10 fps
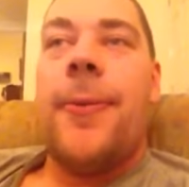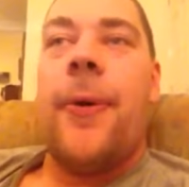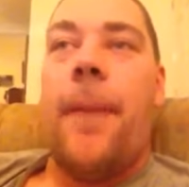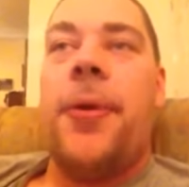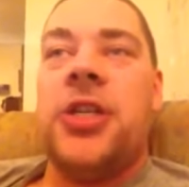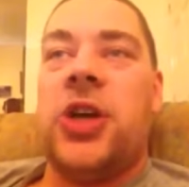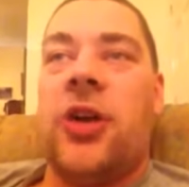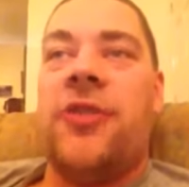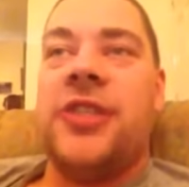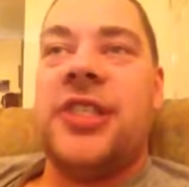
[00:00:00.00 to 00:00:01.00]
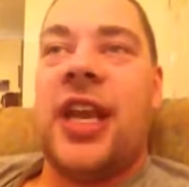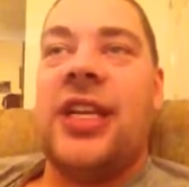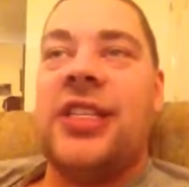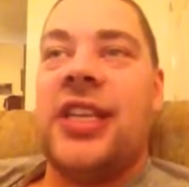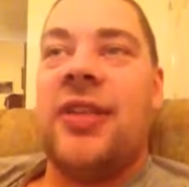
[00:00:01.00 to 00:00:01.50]
Proper Johnathan
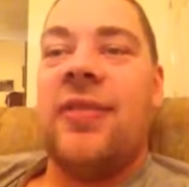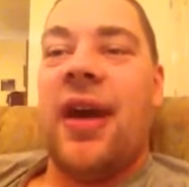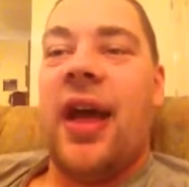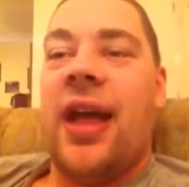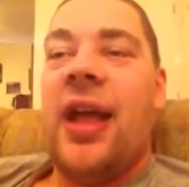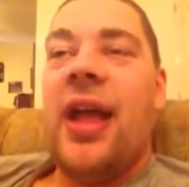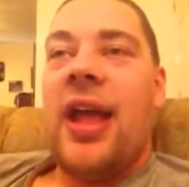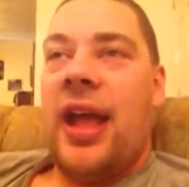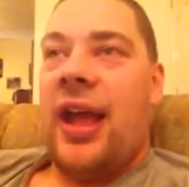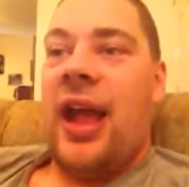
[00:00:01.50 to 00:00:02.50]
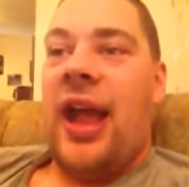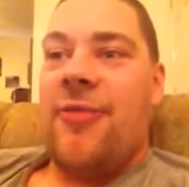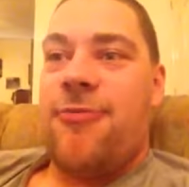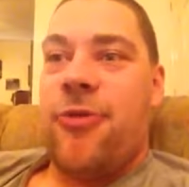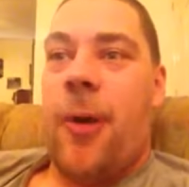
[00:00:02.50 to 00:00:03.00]
Stacey, mate. He
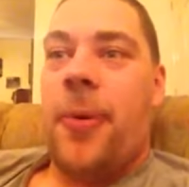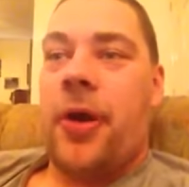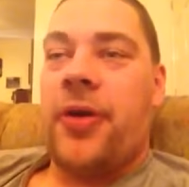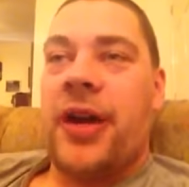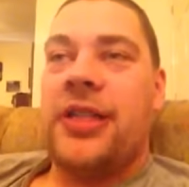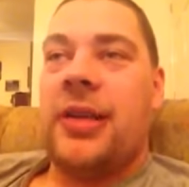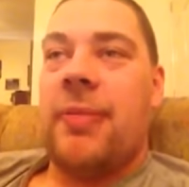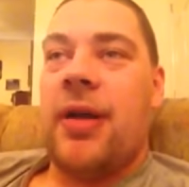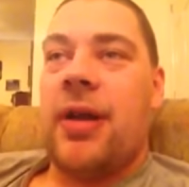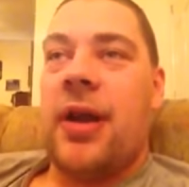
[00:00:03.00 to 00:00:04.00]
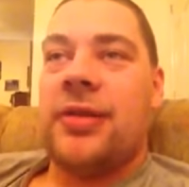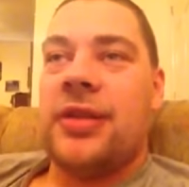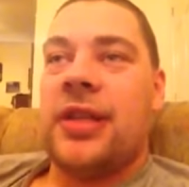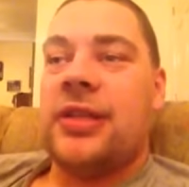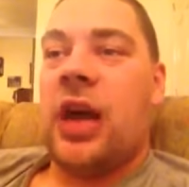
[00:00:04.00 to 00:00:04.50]
is proper crazy, mate. Don't
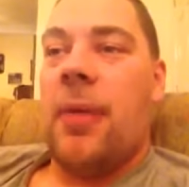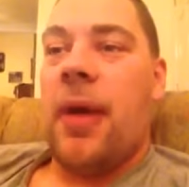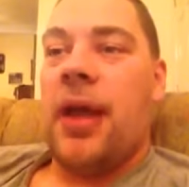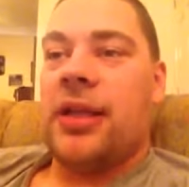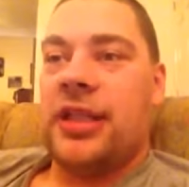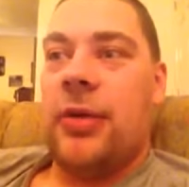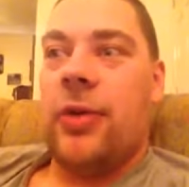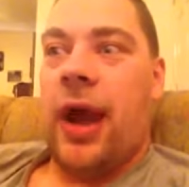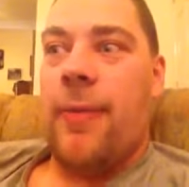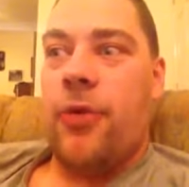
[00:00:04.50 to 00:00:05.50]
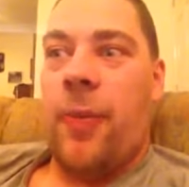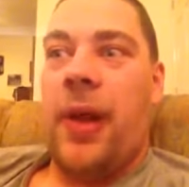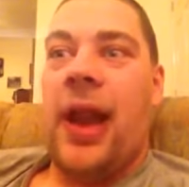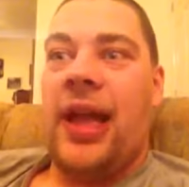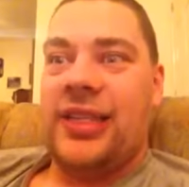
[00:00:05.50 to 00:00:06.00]
upset this guy, mate, because he will get
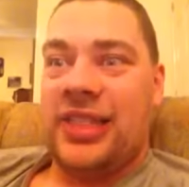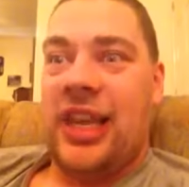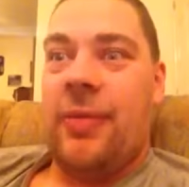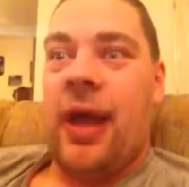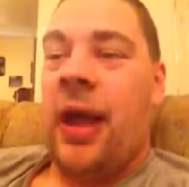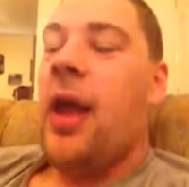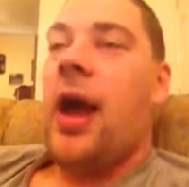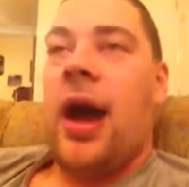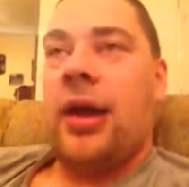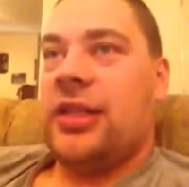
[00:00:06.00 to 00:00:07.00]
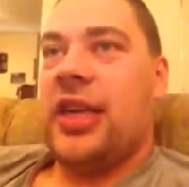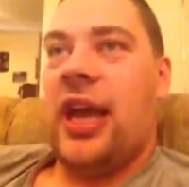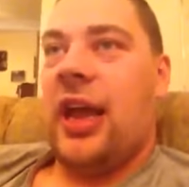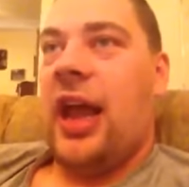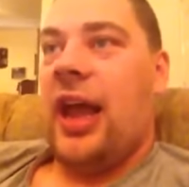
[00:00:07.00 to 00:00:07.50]
proper lacy, mate. And I
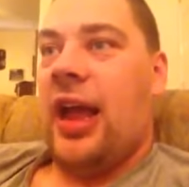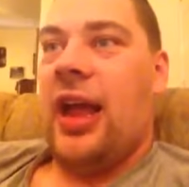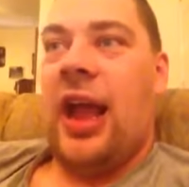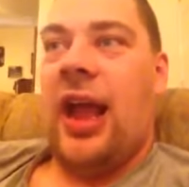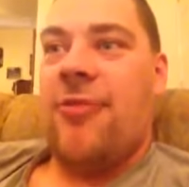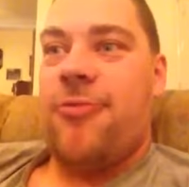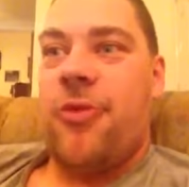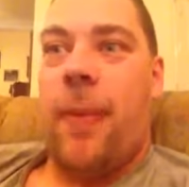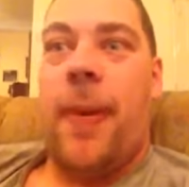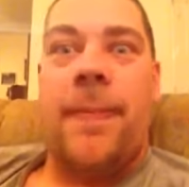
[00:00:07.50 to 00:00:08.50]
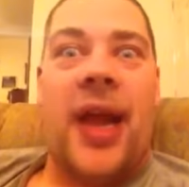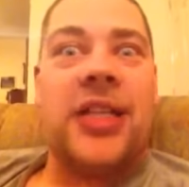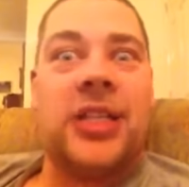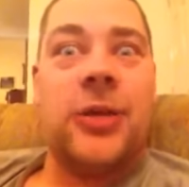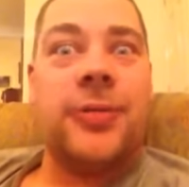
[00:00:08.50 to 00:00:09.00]
tell you, he is proper
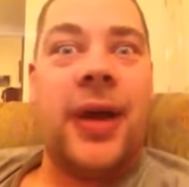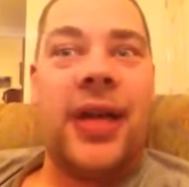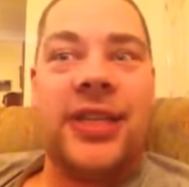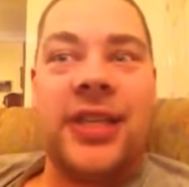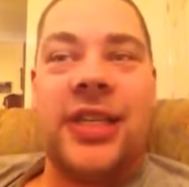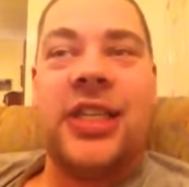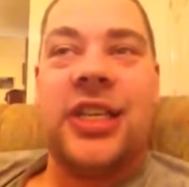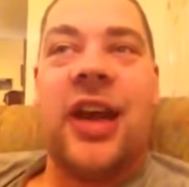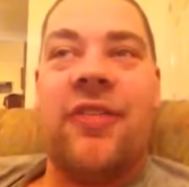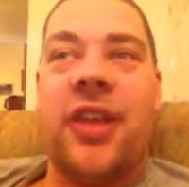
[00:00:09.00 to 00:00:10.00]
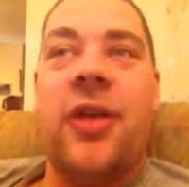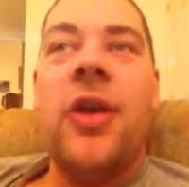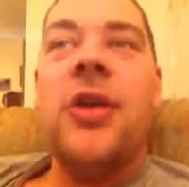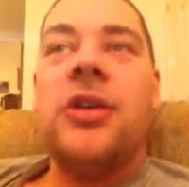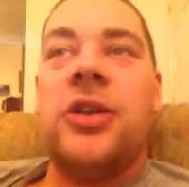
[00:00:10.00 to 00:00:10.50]
mental, mate. So this is a shout for you,
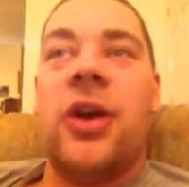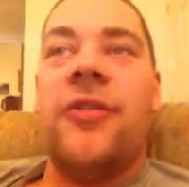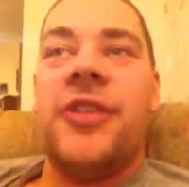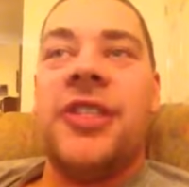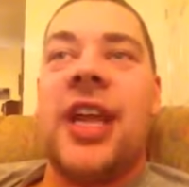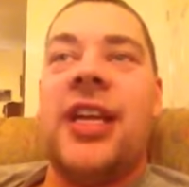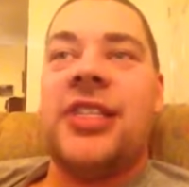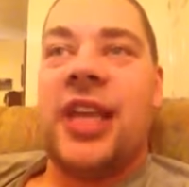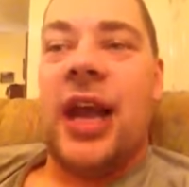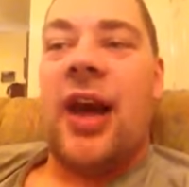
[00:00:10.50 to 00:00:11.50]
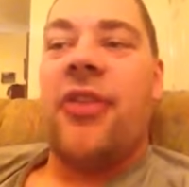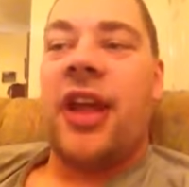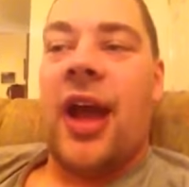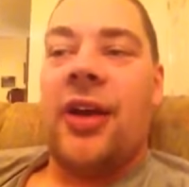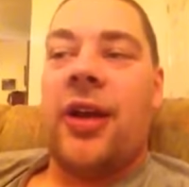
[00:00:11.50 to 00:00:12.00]
Johnathan Stacey, out
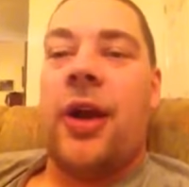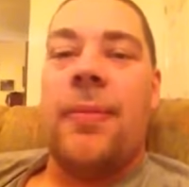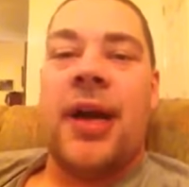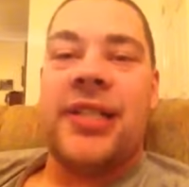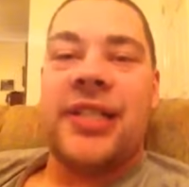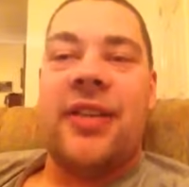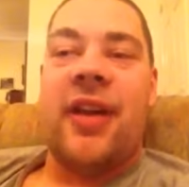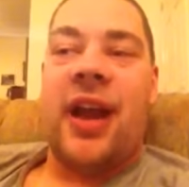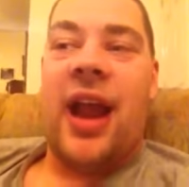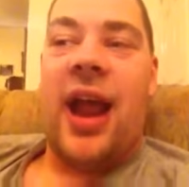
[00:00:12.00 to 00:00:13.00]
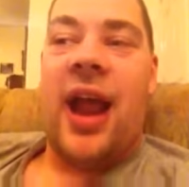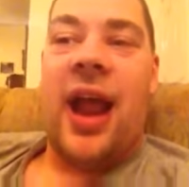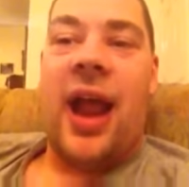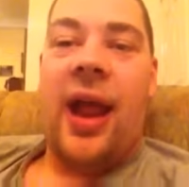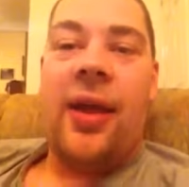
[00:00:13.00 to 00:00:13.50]
the Caldicot Massive,
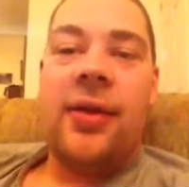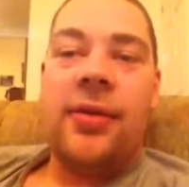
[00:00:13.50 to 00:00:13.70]
innit?